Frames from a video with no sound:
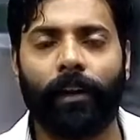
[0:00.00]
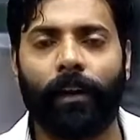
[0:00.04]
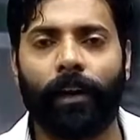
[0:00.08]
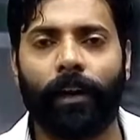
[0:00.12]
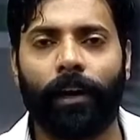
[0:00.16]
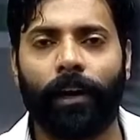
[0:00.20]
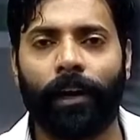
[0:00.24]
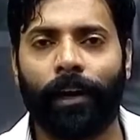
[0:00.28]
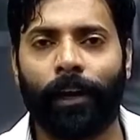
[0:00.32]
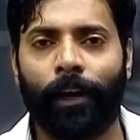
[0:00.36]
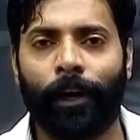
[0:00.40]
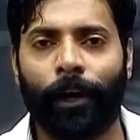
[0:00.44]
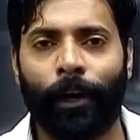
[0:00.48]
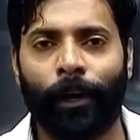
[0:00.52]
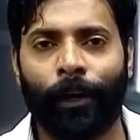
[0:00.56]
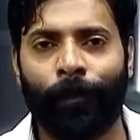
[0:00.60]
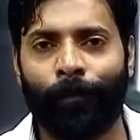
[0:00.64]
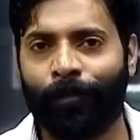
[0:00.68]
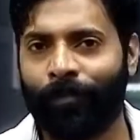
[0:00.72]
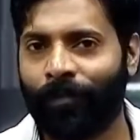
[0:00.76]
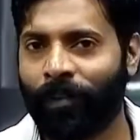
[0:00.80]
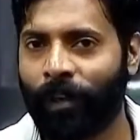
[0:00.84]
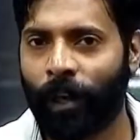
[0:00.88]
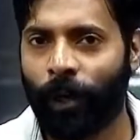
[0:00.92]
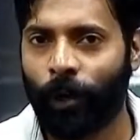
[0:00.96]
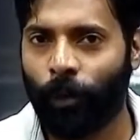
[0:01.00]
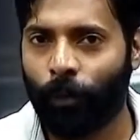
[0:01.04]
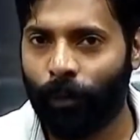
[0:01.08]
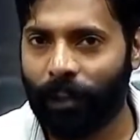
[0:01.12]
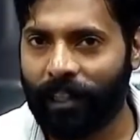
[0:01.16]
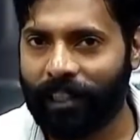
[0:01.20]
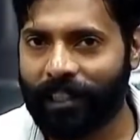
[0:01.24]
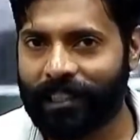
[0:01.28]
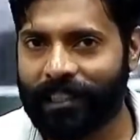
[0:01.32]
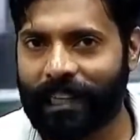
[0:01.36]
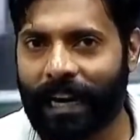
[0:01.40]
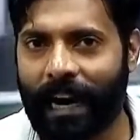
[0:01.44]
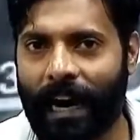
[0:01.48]
will
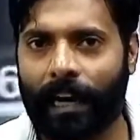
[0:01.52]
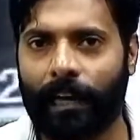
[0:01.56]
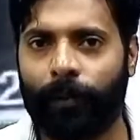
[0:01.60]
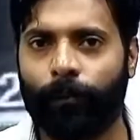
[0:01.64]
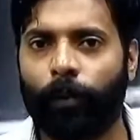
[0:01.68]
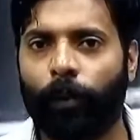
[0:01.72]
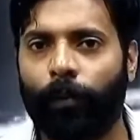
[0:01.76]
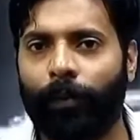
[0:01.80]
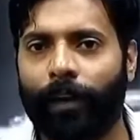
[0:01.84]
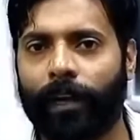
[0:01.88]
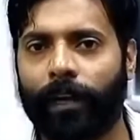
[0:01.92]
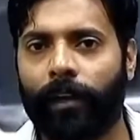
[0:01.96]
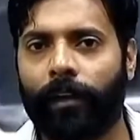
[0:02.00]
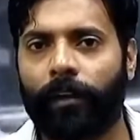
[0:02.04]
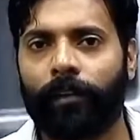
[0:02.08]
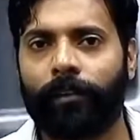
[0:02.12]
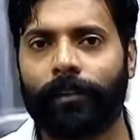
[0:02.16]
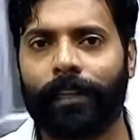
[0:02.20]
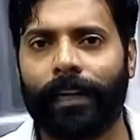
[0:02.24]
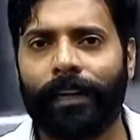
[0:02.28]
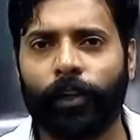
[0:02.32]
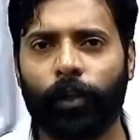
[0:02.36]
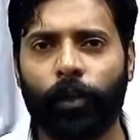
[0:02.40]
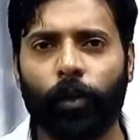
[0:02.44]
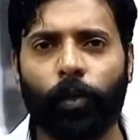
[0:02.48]
start moving, then you